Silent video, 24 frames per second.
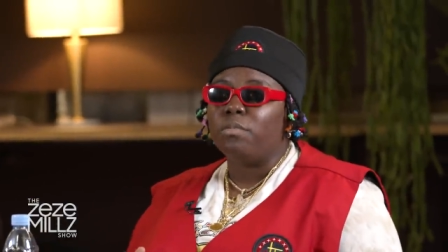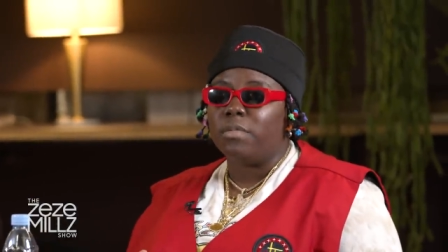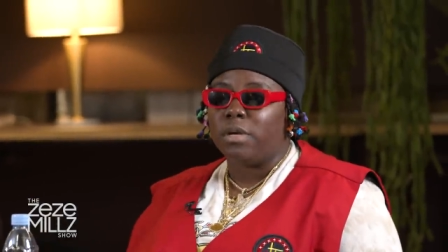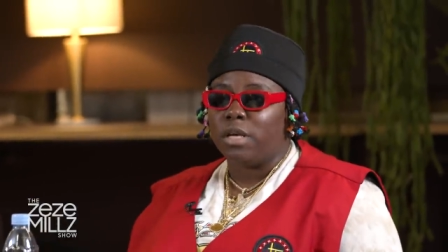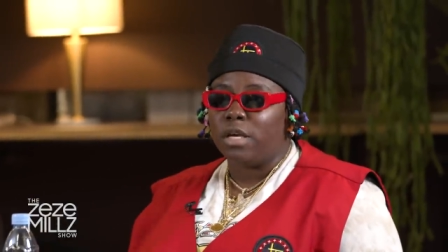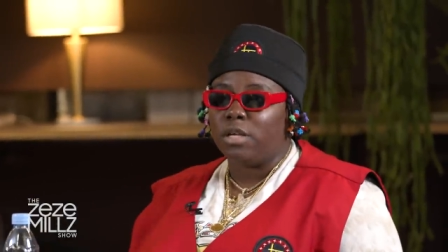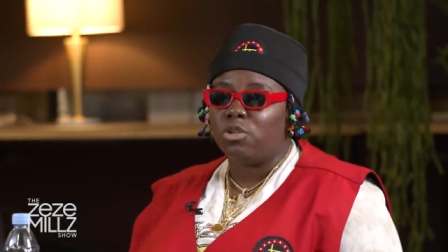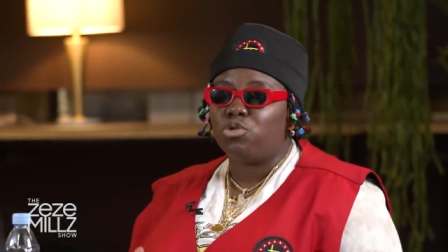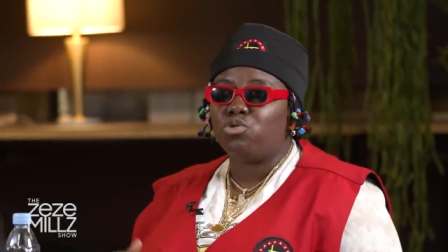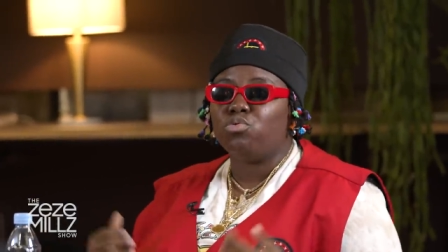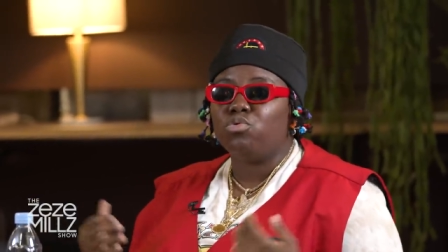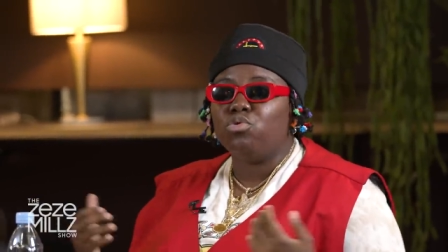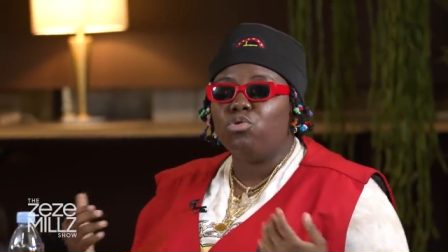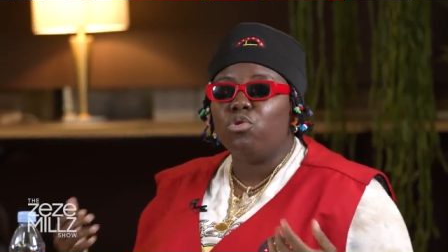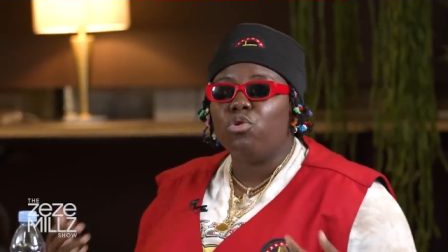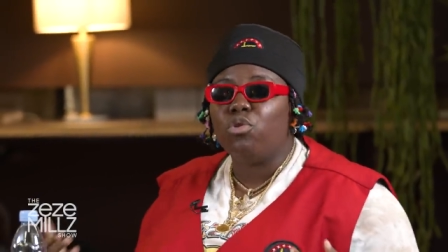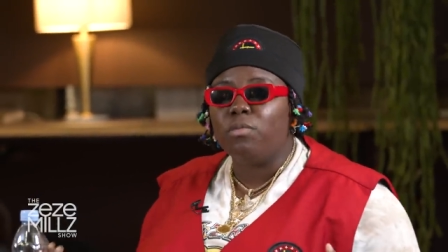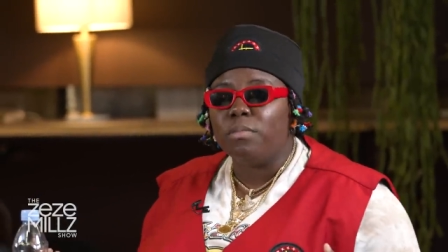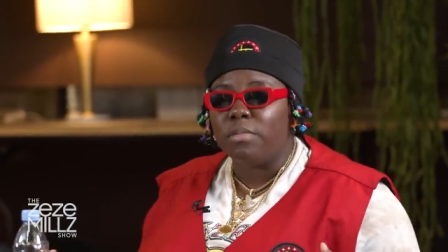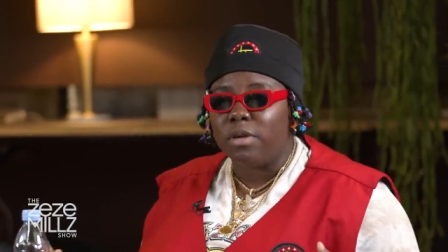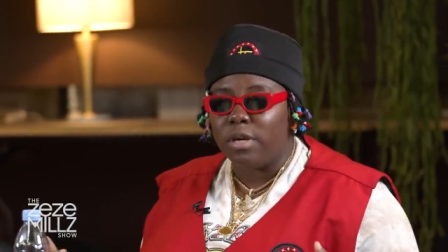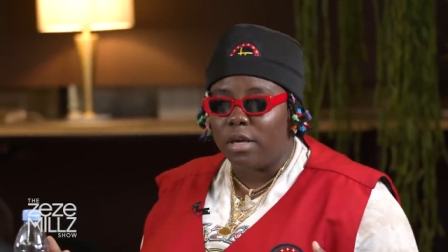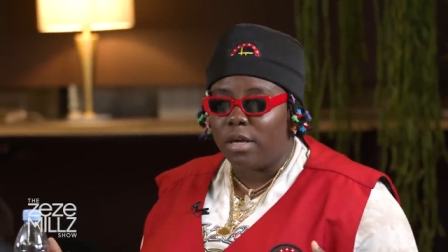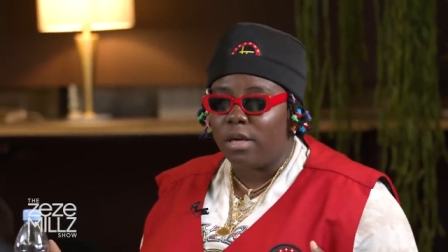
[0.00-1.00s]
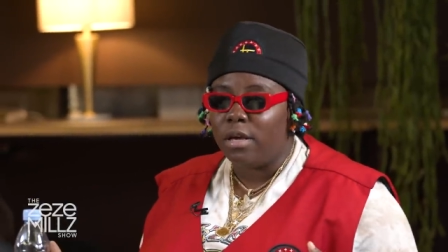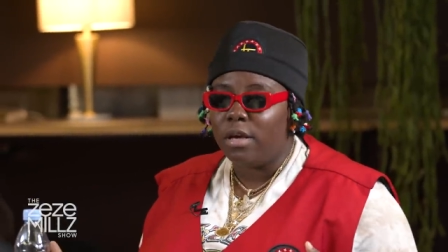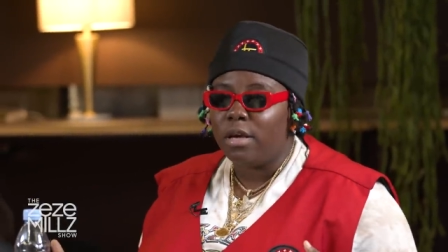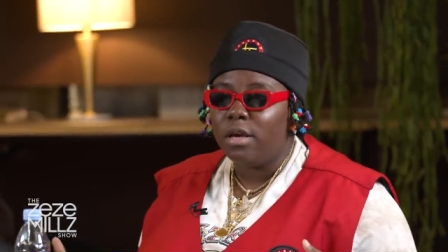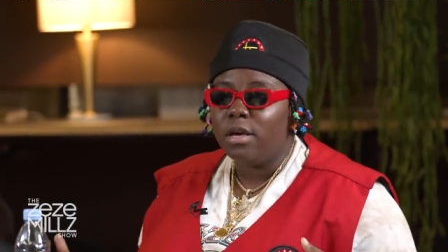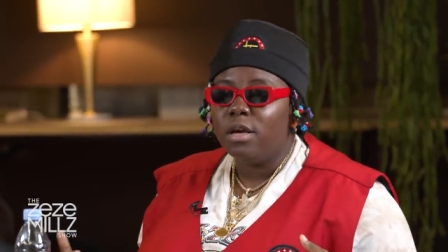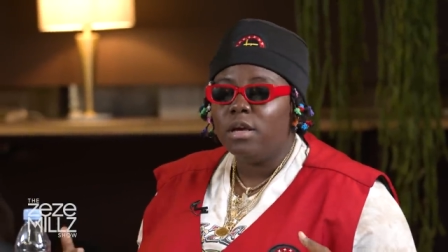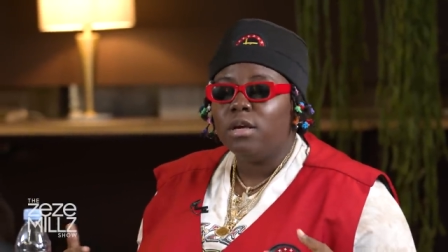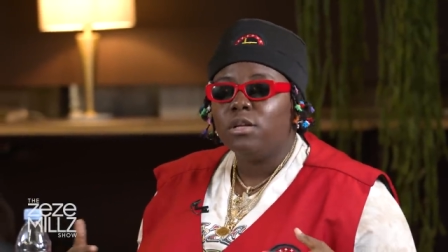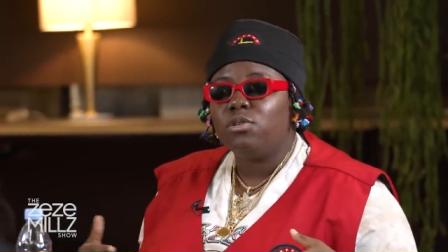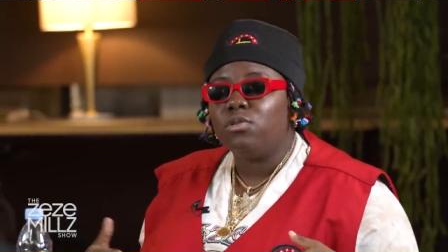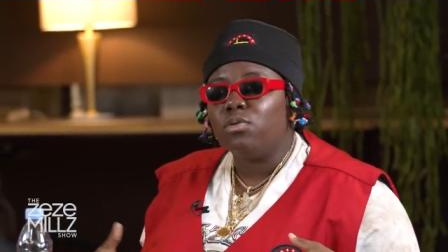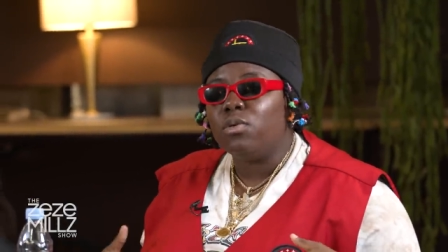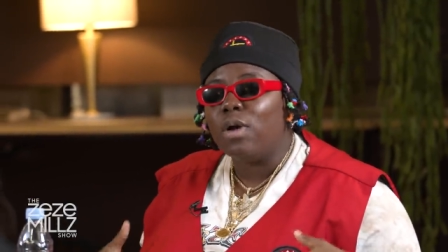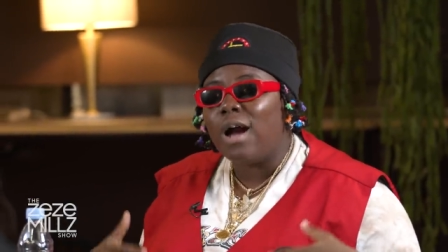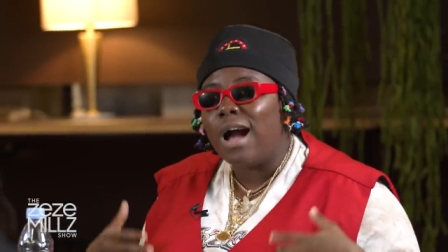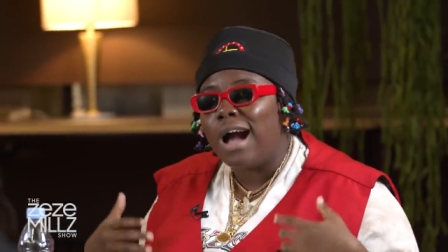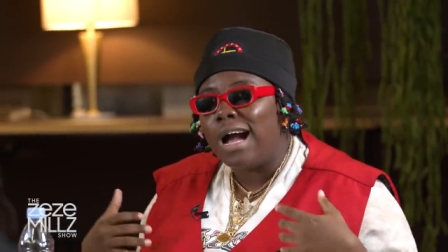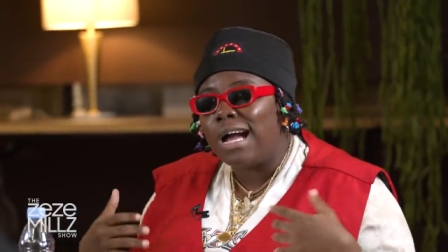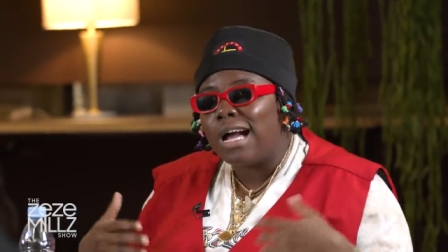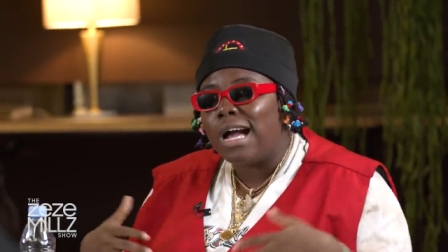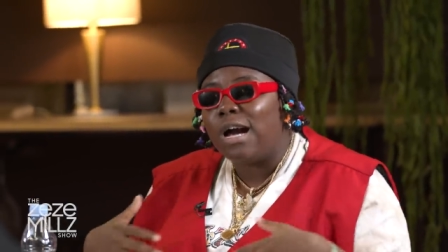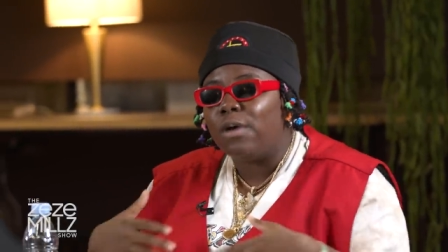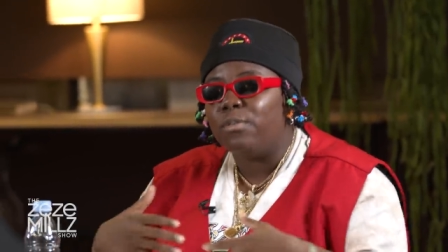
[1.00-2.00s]
me, to know me, to
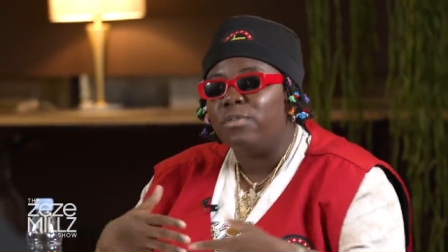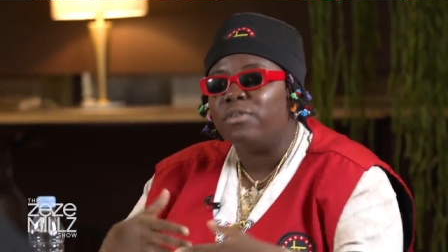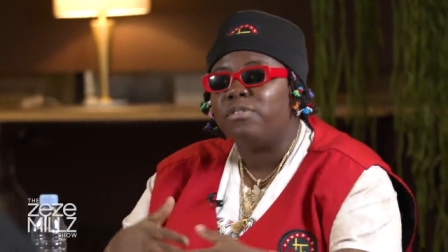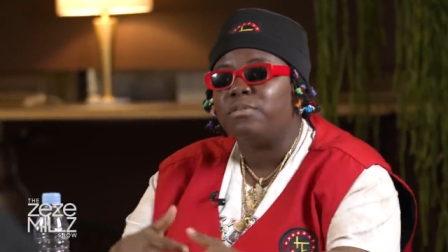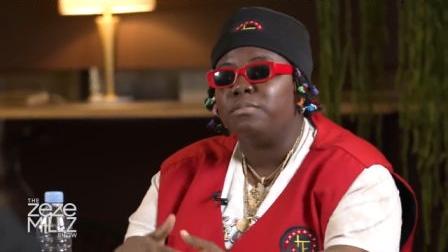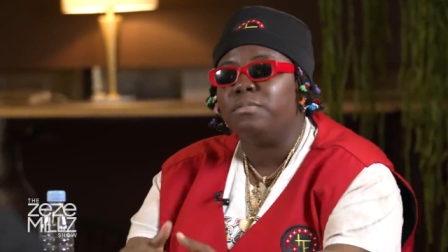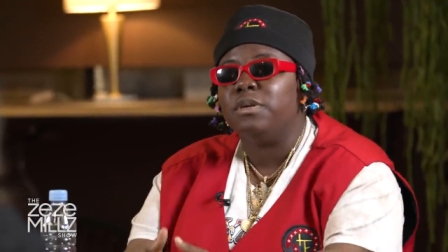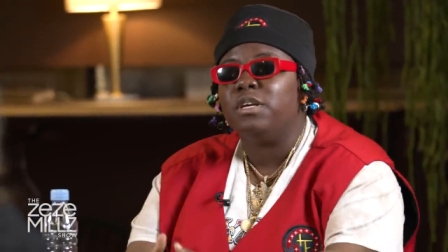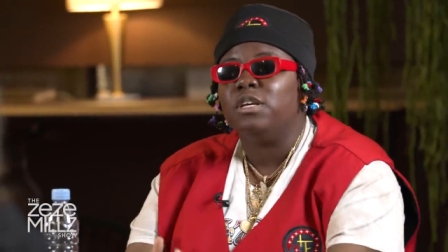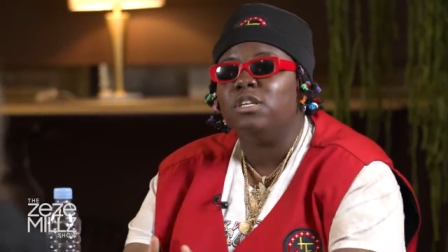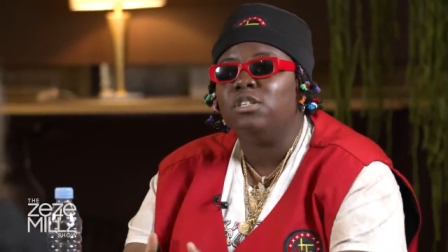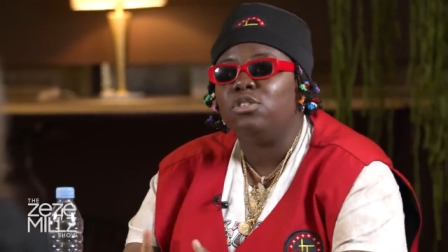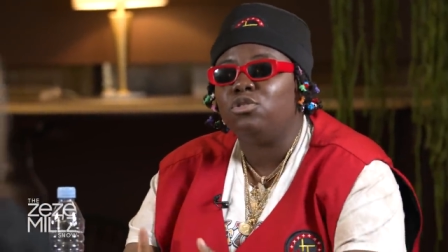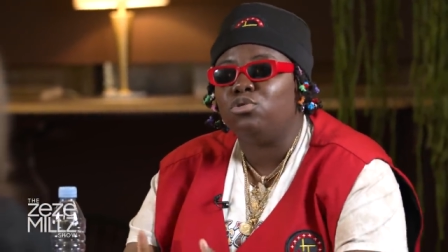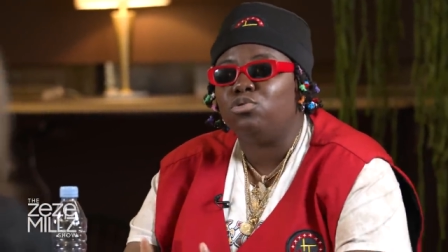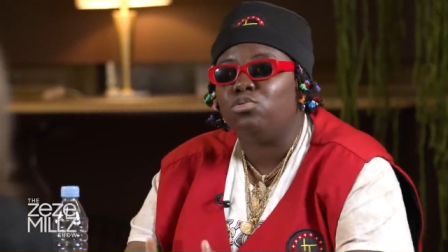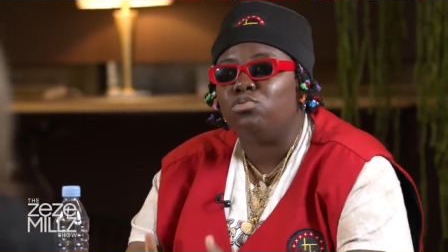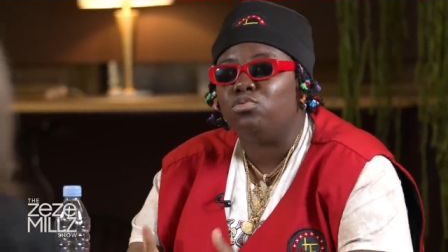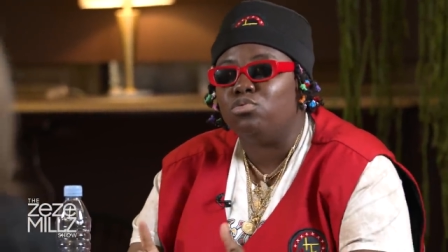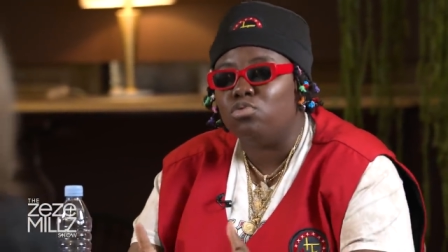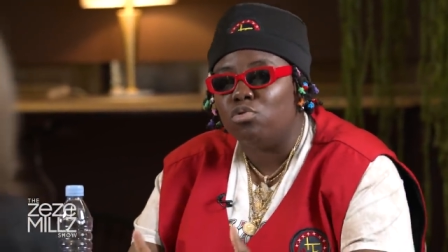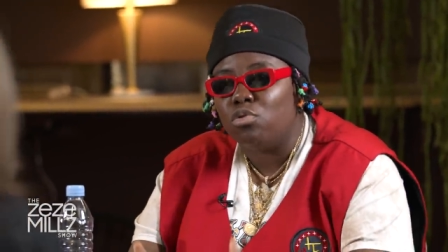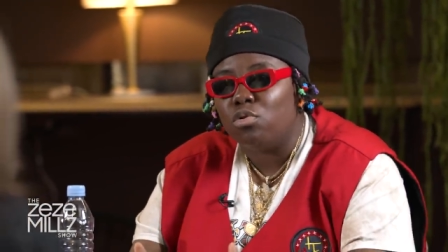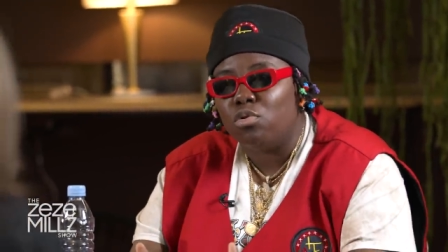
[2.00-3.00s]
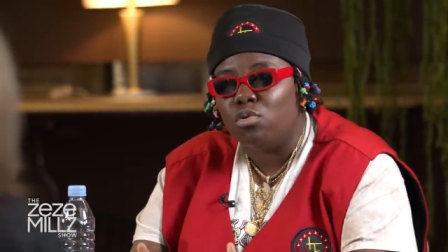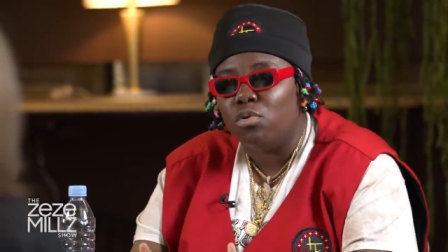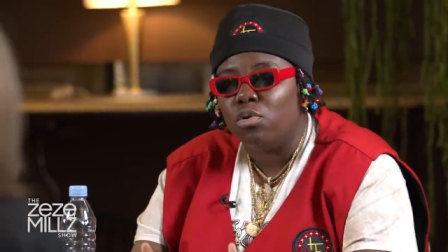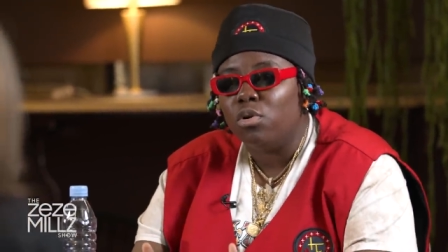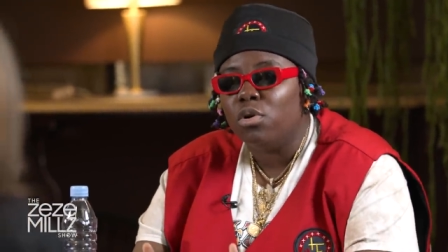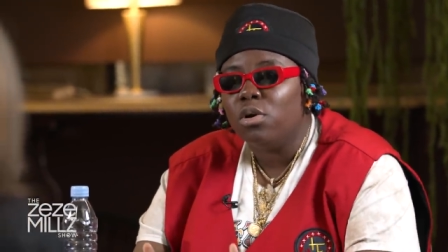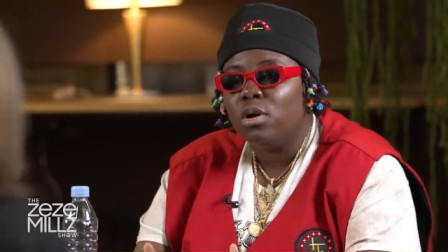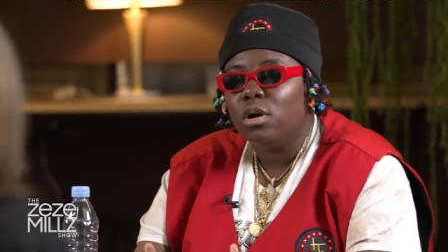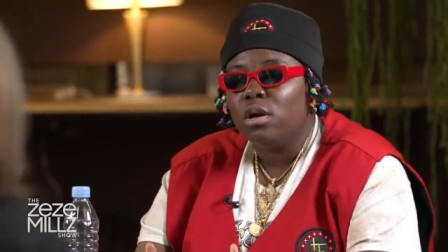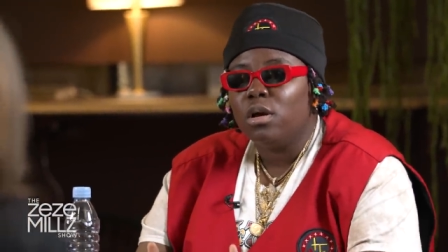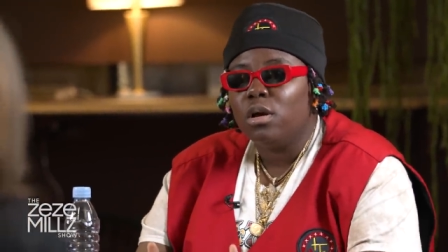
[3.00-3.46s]
hang out with me is to know